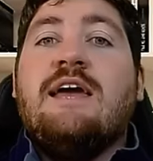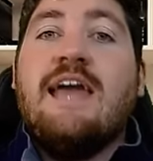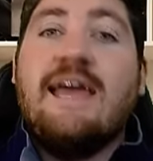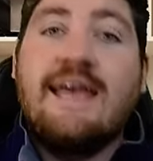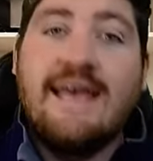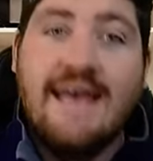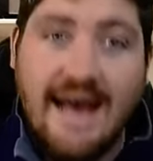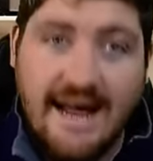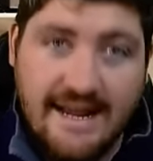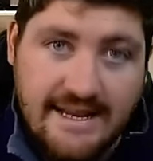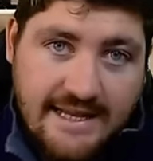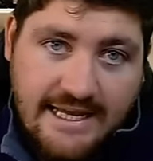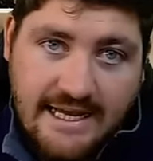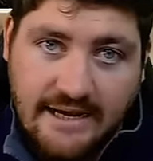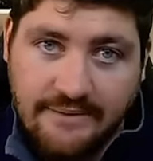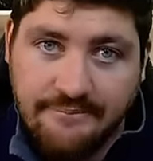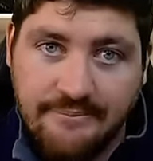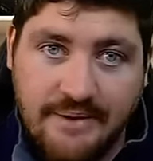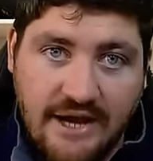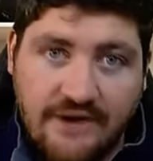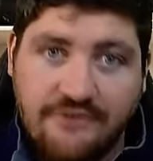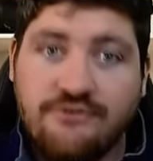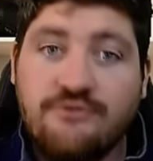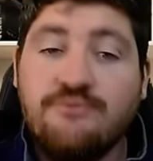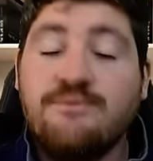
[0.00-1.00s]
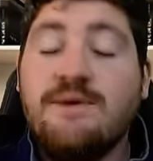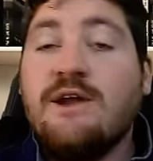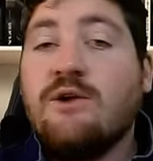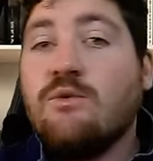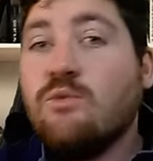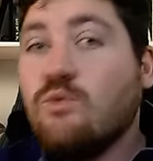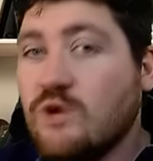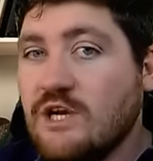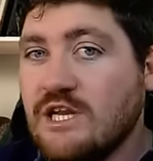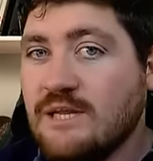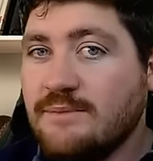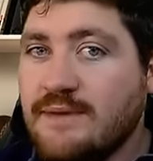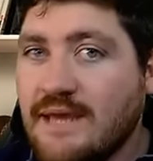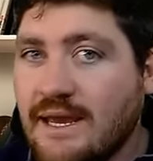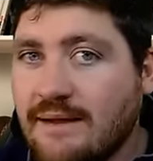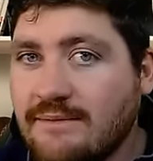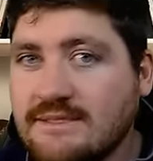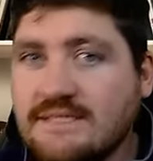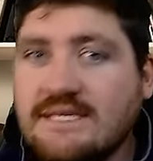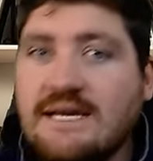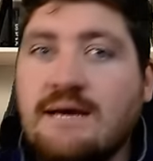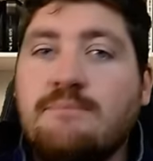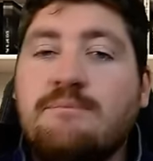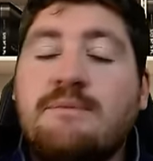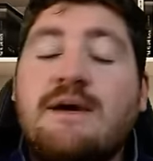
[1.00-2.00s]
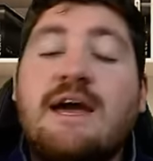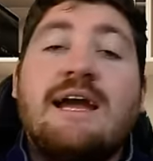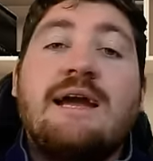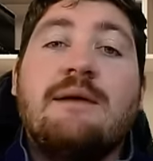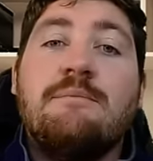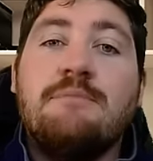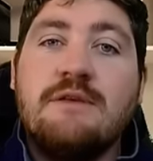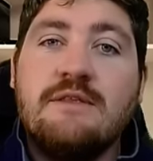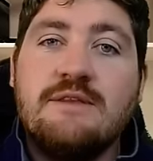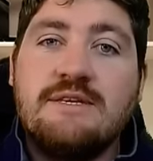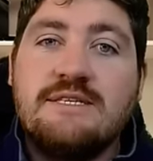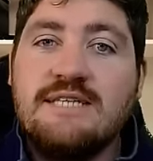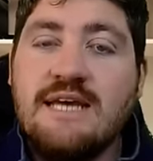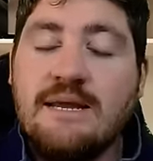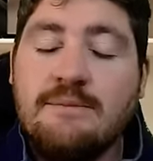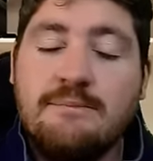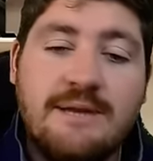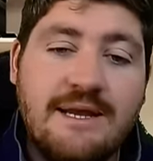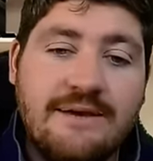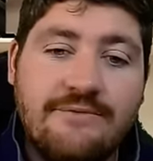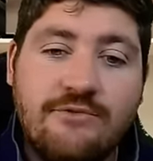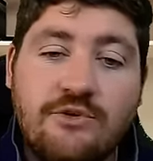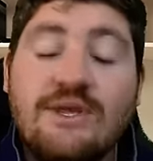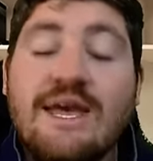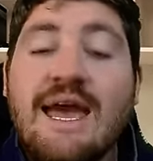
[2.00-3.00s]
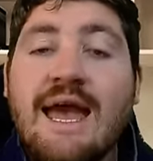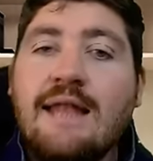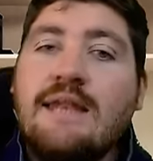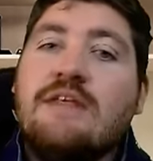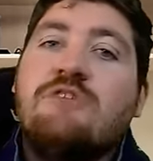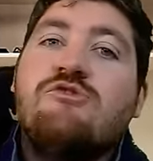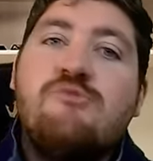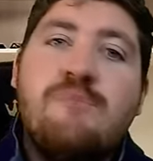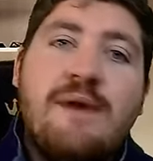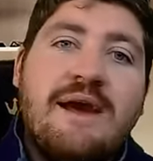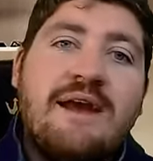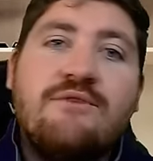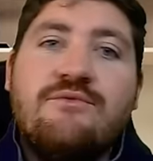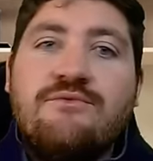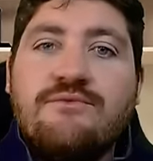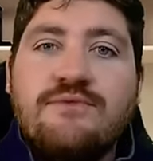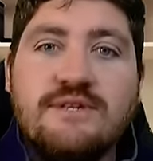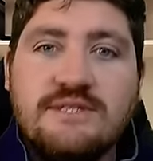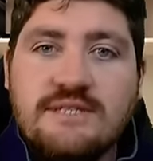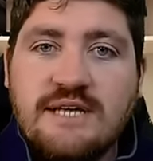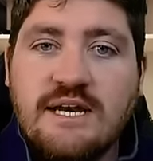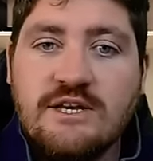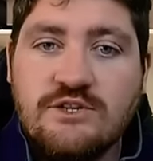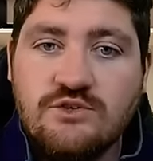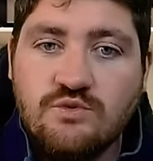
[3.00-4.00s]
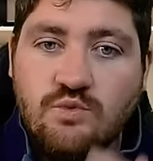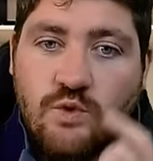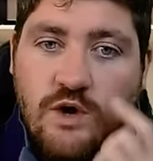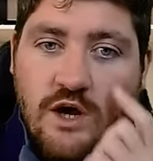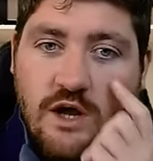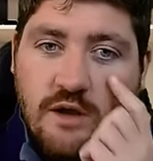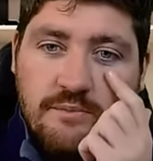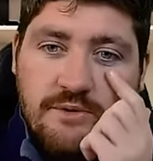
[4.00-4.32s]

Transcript: Can he come back from that? Will he be able to come back and be the same level? Can he remain fit as well?